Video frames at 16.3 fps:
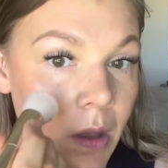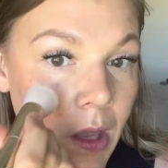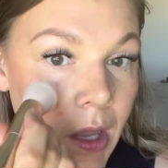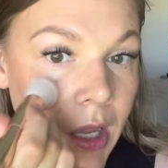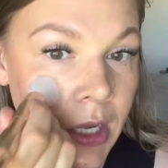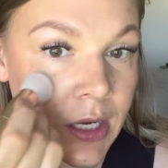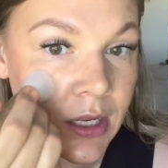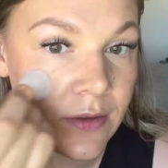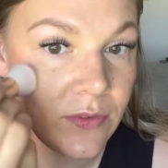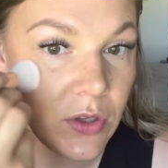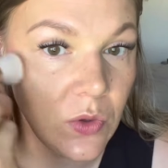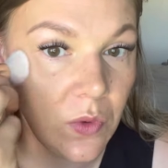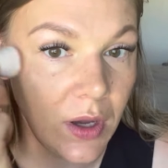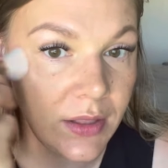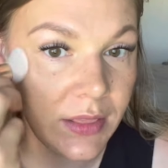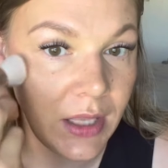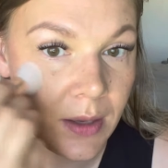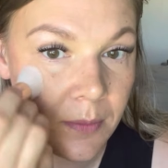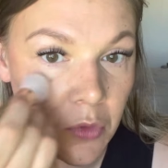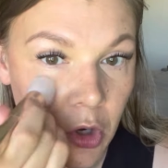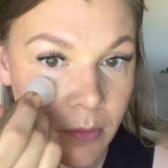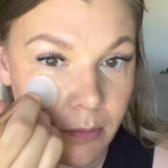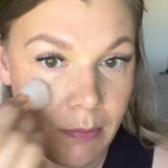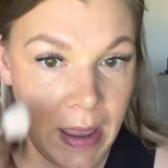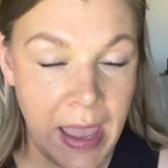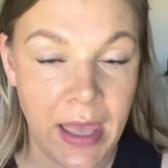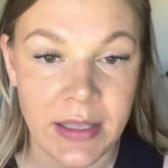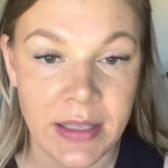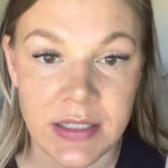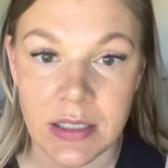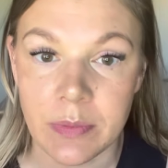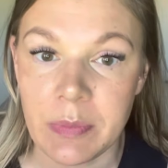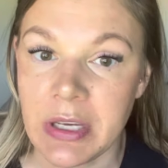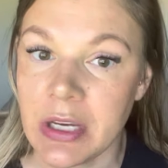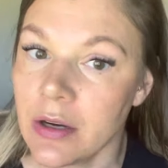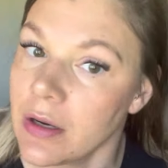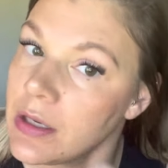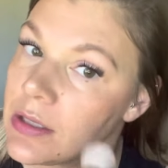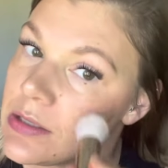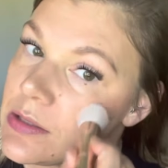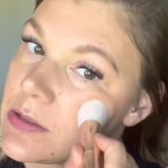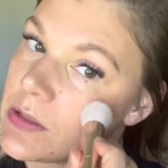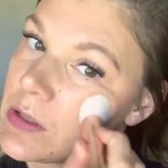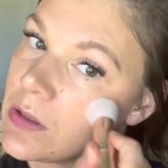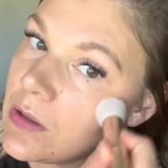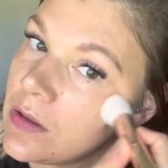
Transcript: And if you want that more matte appearance,